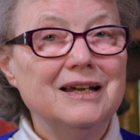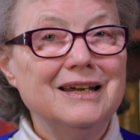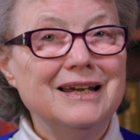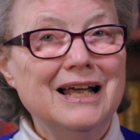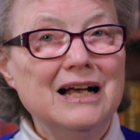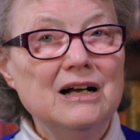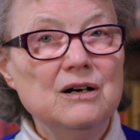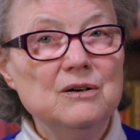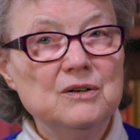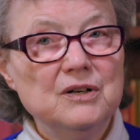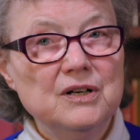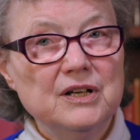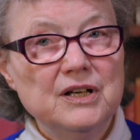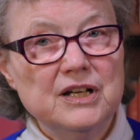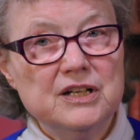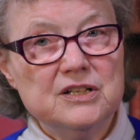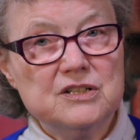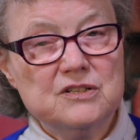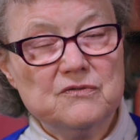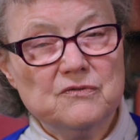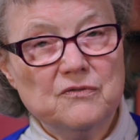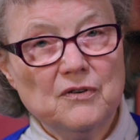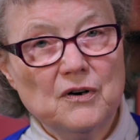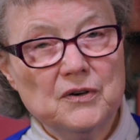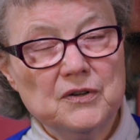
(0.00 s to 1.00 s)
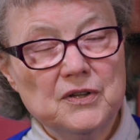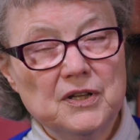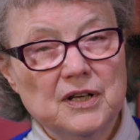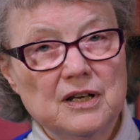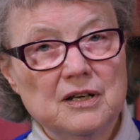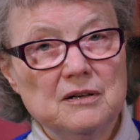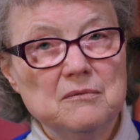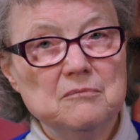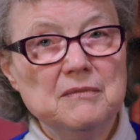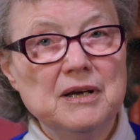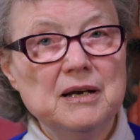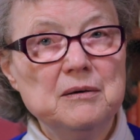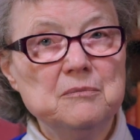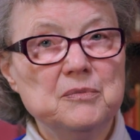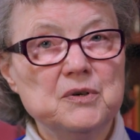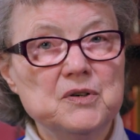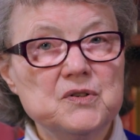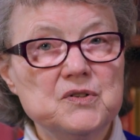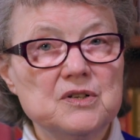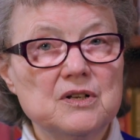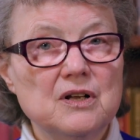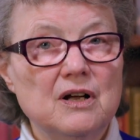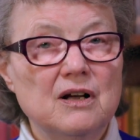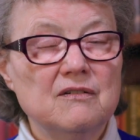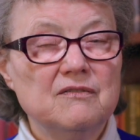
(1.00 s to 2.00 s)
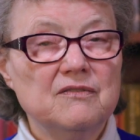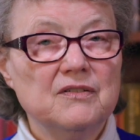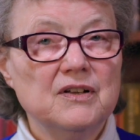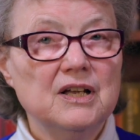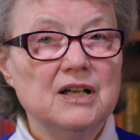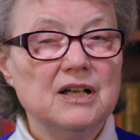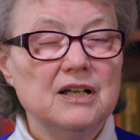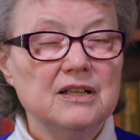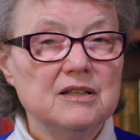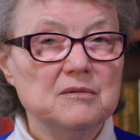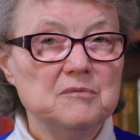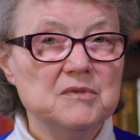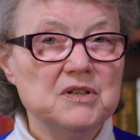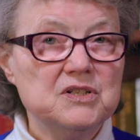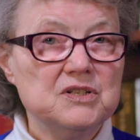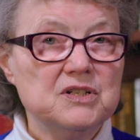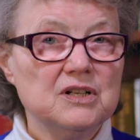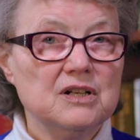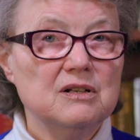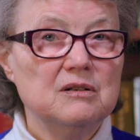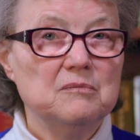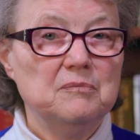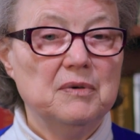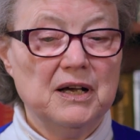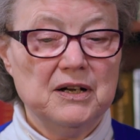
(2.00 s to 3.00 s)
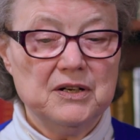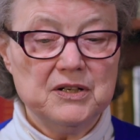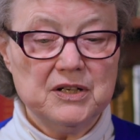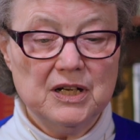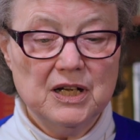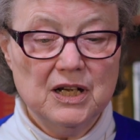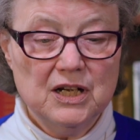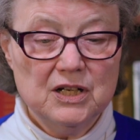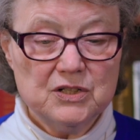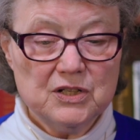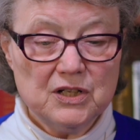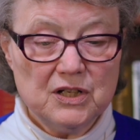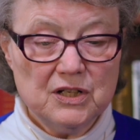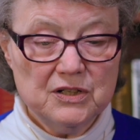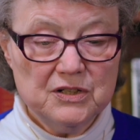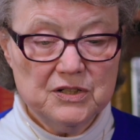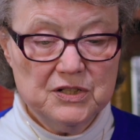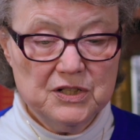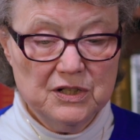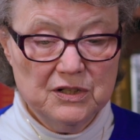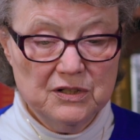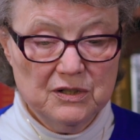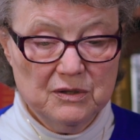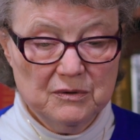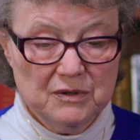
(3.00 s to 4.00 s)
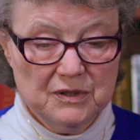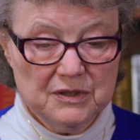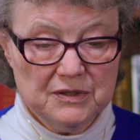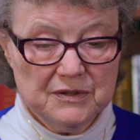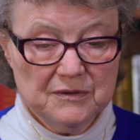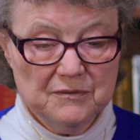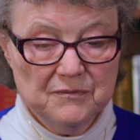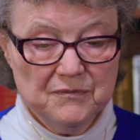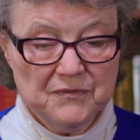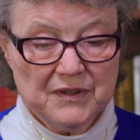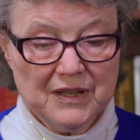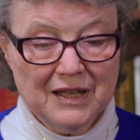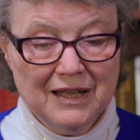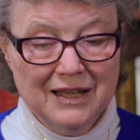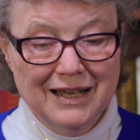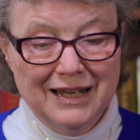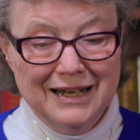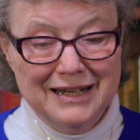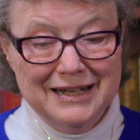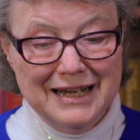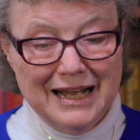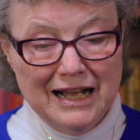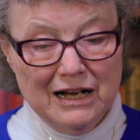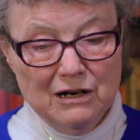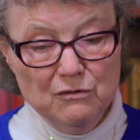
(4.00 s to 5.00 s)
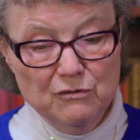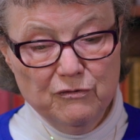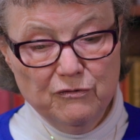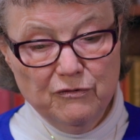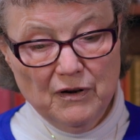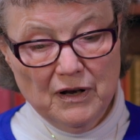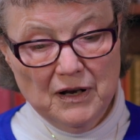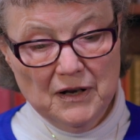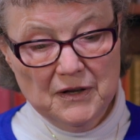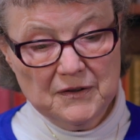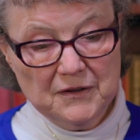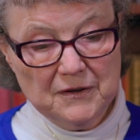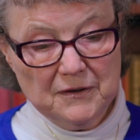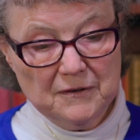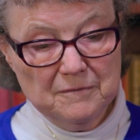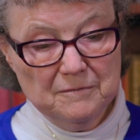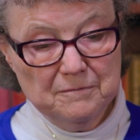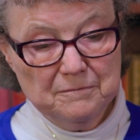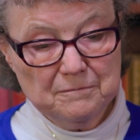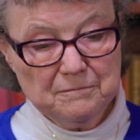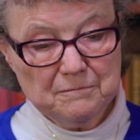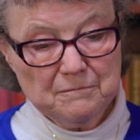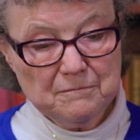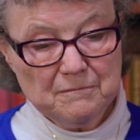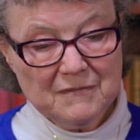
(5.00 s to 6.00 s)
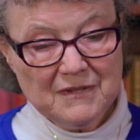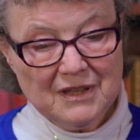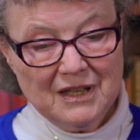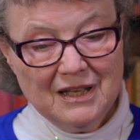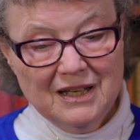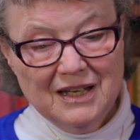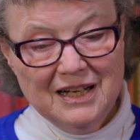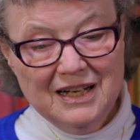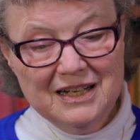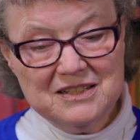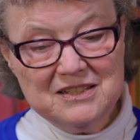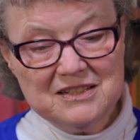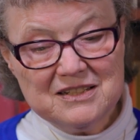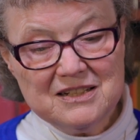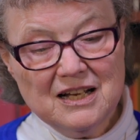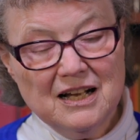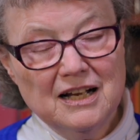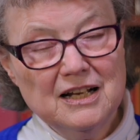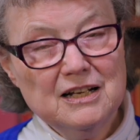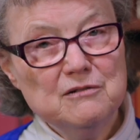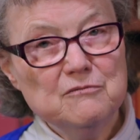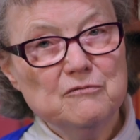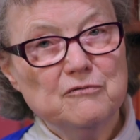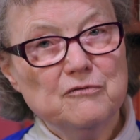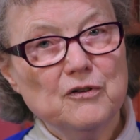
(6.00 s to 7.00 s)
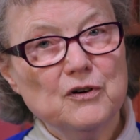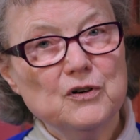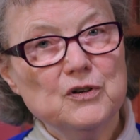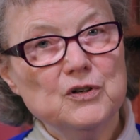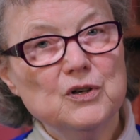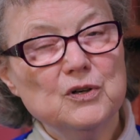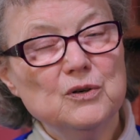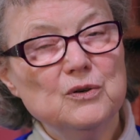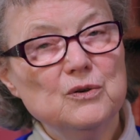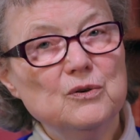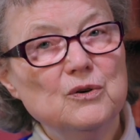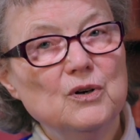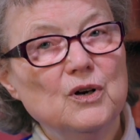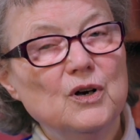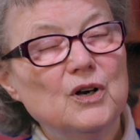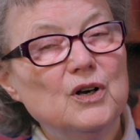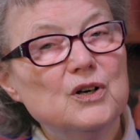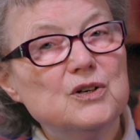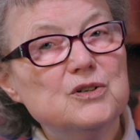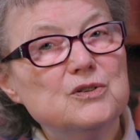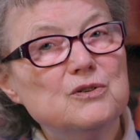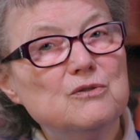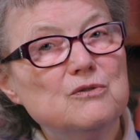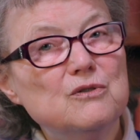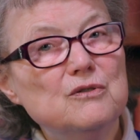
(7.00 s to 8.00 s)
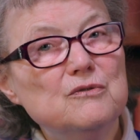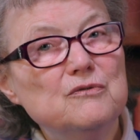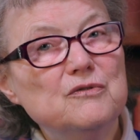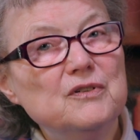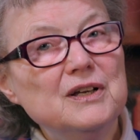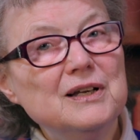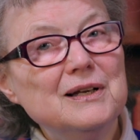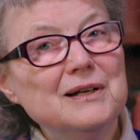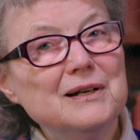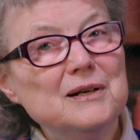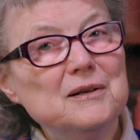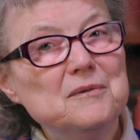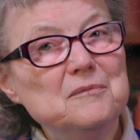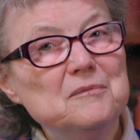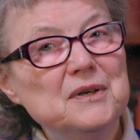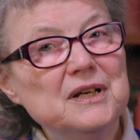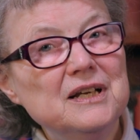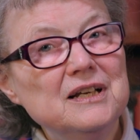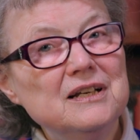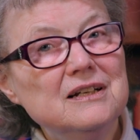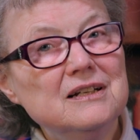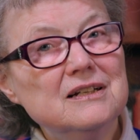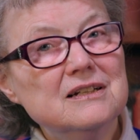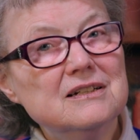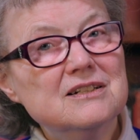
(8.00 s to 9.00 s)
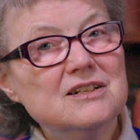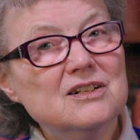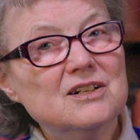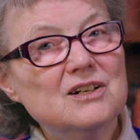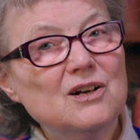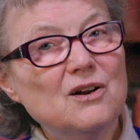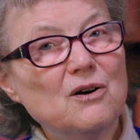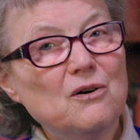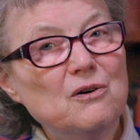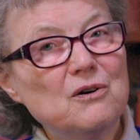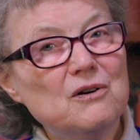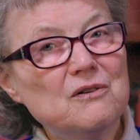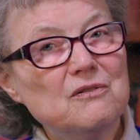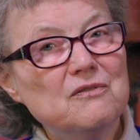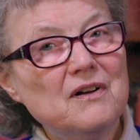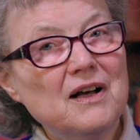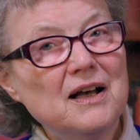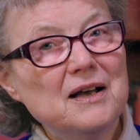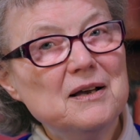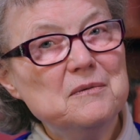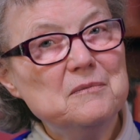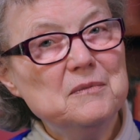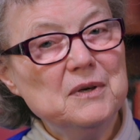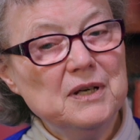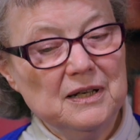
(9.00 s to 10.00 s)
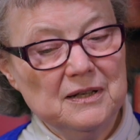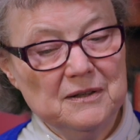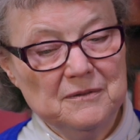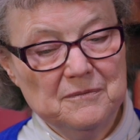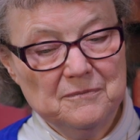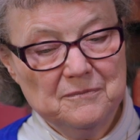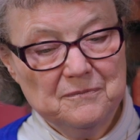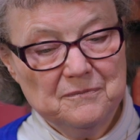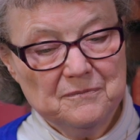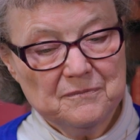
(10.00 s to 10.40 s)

Now it's for the members of the mystical body to continue it. Now, Father, it's time for you to reveal me, to glorify me,